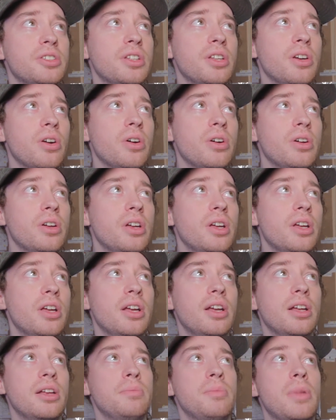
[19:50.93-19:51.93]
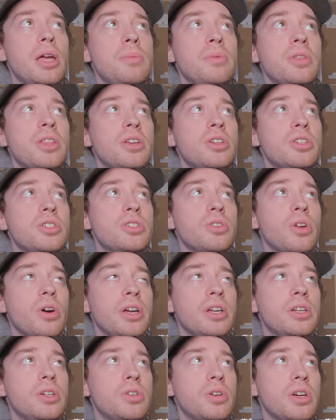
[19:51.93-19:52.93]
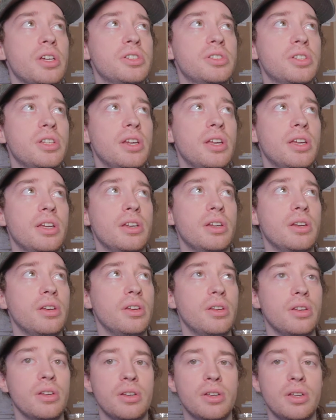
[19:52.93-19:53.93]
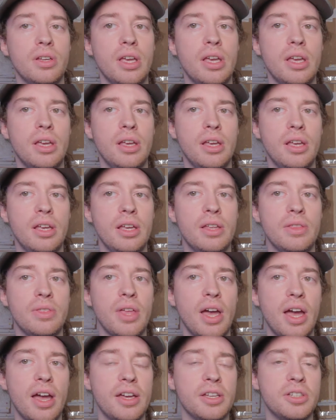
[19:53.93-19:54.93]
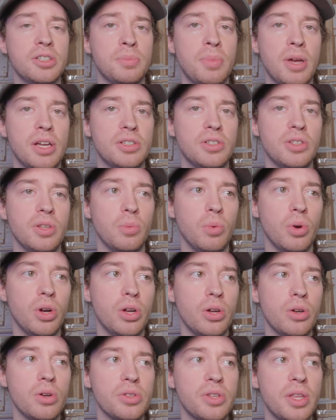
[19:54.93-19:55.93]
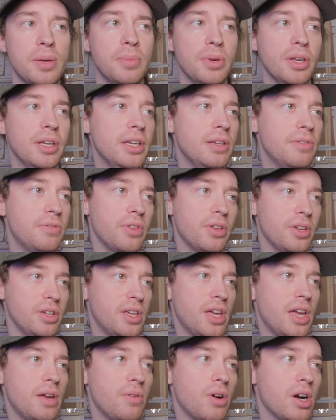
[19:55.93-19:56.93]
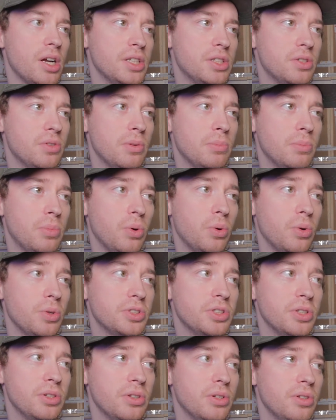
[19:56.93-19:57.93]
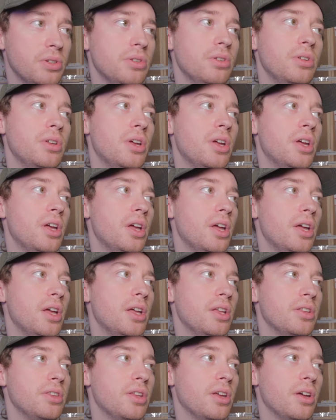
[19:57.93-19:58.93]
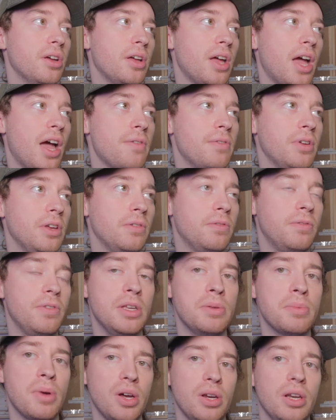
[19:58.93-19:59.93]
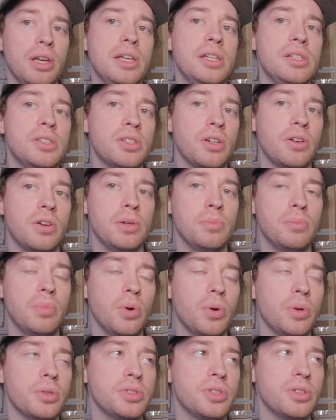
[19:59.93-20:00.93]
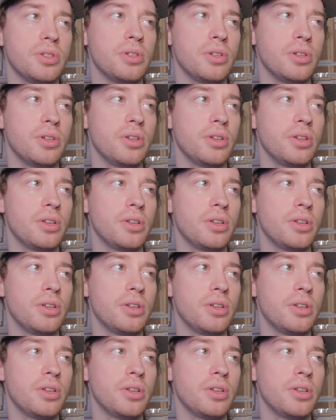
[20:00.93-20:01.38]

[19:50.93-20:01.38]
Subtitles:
They're not maybe they're just not interested in that aspect of the world. They believe that gay rights are important and that having female leads are important.